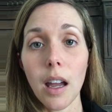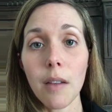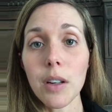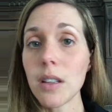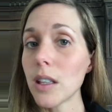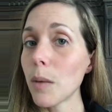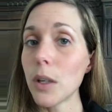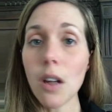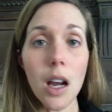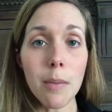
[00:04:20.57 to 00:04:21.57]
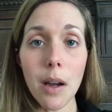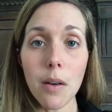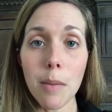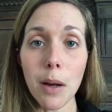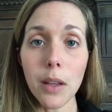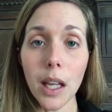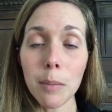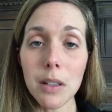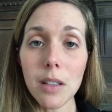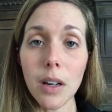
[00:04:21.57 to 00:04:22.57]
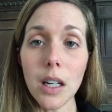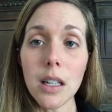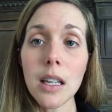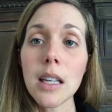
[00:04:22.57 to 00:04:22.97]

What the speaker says: everything that we talk about the elements of art.